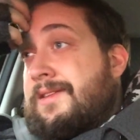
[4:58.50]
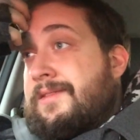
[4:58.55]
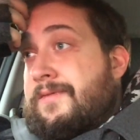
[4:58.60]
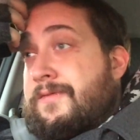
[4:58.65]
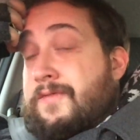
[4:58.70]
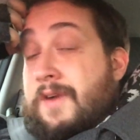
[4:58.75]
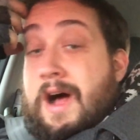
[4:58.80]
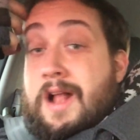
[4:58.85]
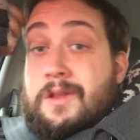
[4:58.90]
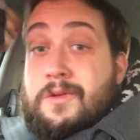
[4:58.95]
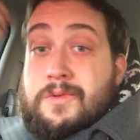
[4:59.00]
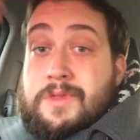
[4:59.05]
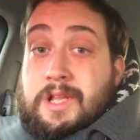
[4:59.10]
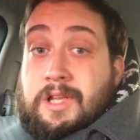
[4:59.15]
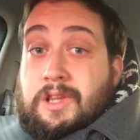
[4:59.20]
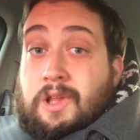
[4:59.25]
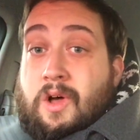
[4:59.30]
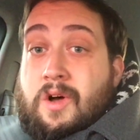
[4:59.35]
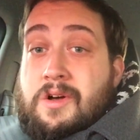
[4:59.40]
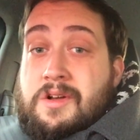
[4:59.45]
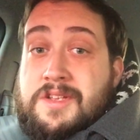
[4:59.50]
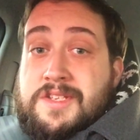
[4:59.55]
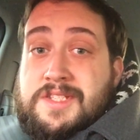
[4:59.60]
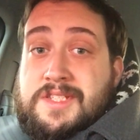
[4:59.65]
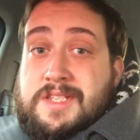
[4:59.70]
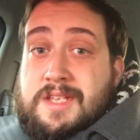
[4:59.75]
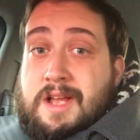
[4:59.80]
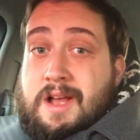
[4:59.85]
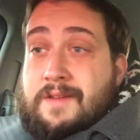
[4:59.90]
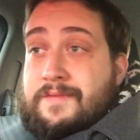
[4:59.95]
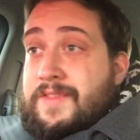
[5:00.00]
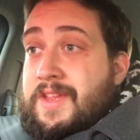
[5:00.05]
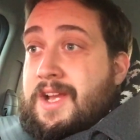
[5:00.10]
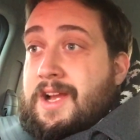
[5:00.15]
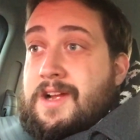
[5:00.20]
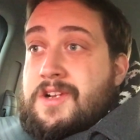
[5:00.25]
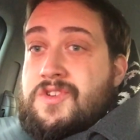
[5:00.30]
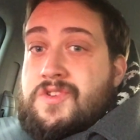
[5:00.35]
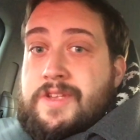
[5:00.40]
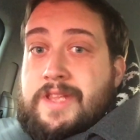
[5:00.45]
follow the laws of the
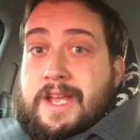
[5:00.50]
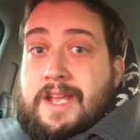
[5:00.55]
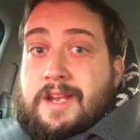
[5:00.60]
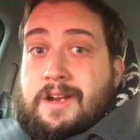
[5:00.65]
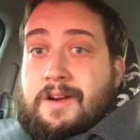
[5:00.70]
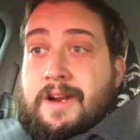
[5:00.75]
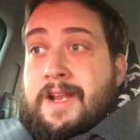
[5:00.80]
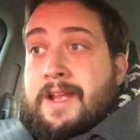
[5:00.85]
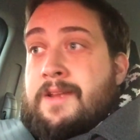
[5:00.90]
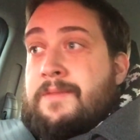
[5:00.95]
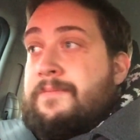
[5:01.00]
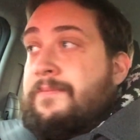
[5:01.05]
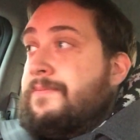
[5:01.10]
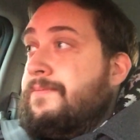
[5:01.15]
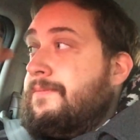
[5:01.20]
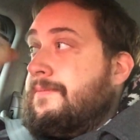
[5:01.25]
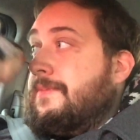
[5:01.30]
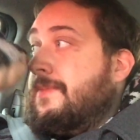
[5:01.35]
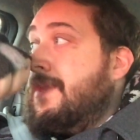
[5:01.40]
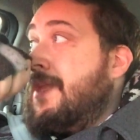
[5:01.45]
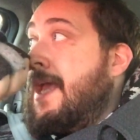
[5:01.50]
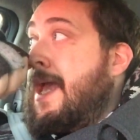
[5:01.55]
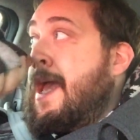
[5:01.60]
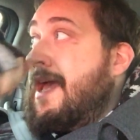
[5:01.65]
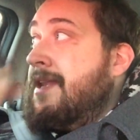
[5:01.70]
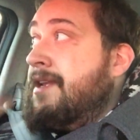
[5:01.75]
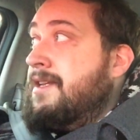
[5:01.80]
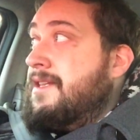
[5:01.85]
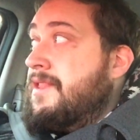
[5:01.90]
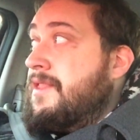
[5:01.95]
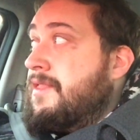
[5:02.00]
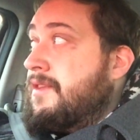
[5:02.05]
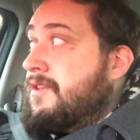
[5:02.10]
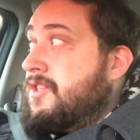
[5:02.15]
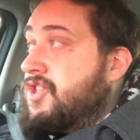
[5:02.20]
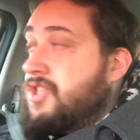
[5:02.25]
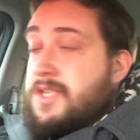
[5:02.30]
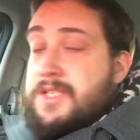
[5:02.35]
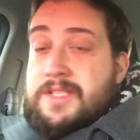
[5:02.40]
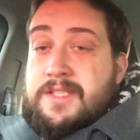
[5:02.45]
country that you're in. And
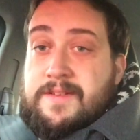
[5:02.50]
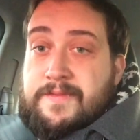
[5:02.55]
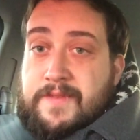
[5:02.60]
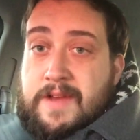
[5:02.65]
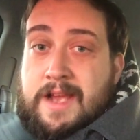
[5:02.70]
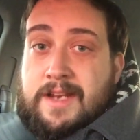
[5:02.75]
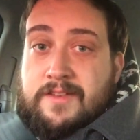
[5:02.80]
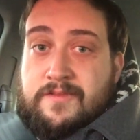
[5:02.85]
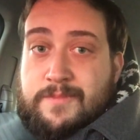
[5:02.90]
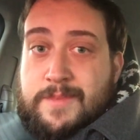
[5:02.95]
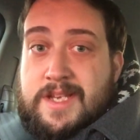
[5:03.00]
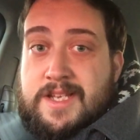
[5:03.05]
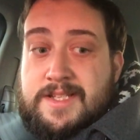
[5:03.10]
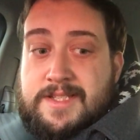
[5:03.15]
just the fact of me